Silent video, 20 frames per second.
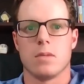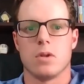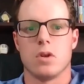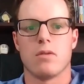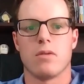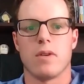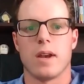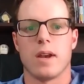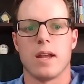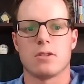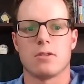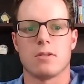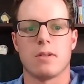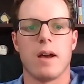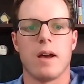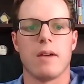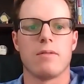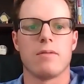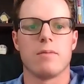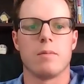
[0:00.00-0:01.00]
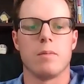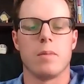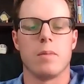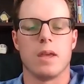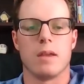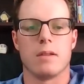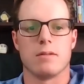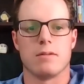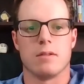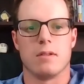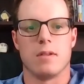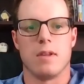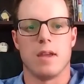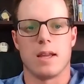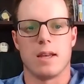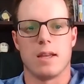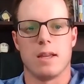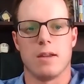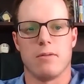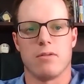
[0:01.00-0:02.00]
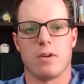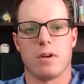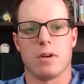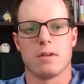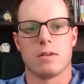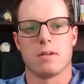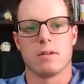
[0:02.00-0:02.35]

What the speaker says: your financial life begins to take a different